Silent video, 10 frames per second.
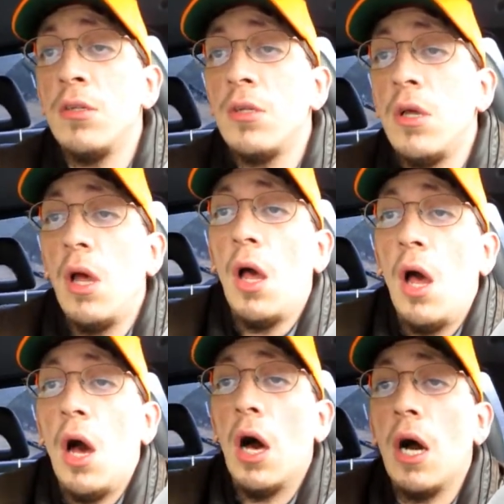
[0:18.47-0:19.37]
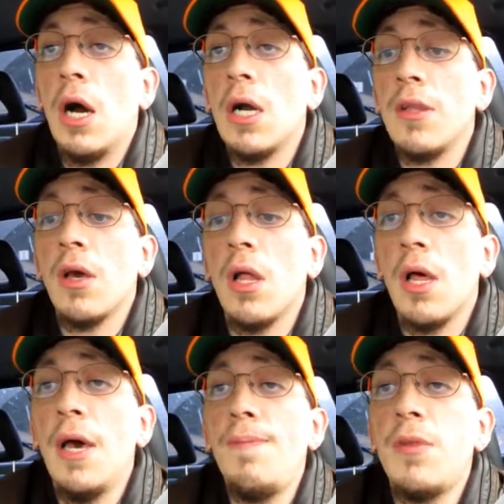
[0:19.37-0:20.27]
because I
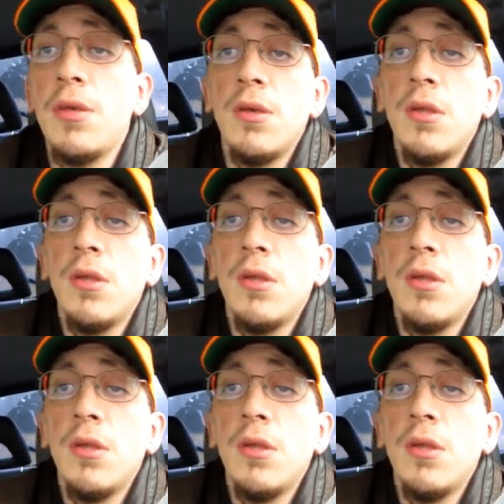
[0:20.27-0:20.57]
left.